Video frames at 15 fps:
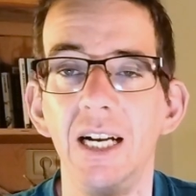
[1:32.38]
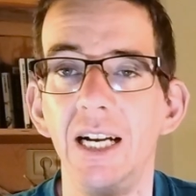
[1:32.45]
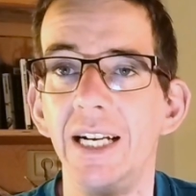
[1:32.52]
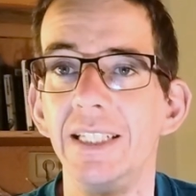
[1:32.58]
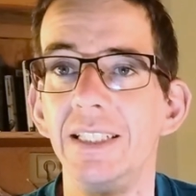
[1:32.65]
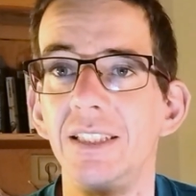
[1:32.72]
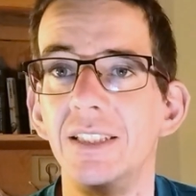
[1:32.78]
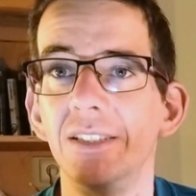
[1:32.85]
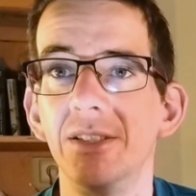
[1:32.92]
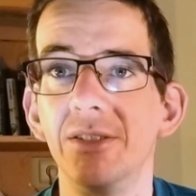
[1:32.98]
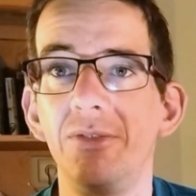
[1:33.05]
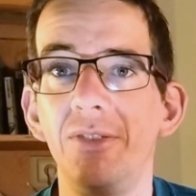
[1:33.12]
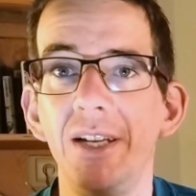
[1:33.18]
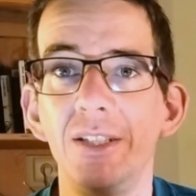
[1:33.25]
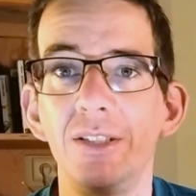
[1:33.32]
and the
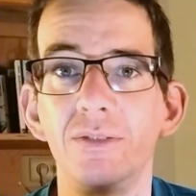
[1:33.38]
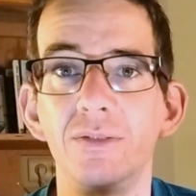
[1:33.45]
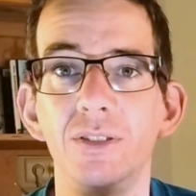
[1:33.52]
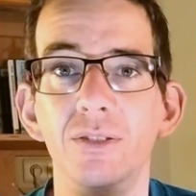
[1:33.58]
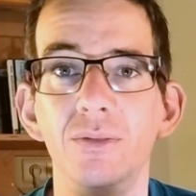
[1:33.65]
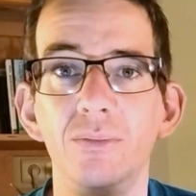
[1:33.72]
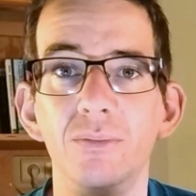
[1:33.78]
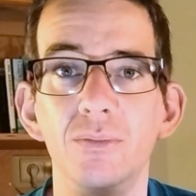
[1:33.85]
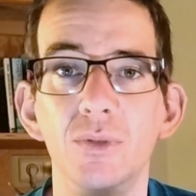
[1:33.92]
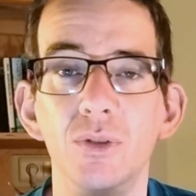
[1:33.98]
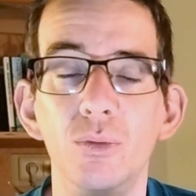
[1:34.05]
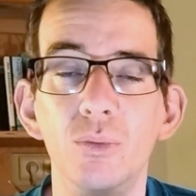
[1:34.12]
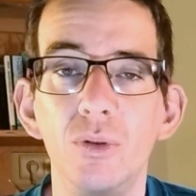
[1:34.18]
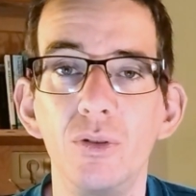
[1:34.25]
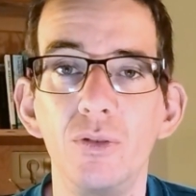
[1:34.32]
face of a
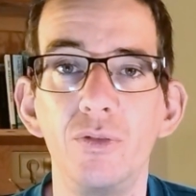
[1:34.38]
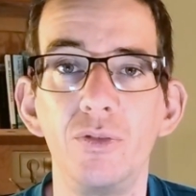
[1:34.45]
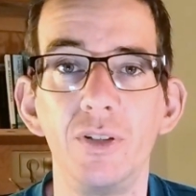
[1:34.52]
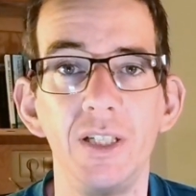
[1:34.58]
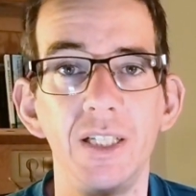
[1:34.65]
wolf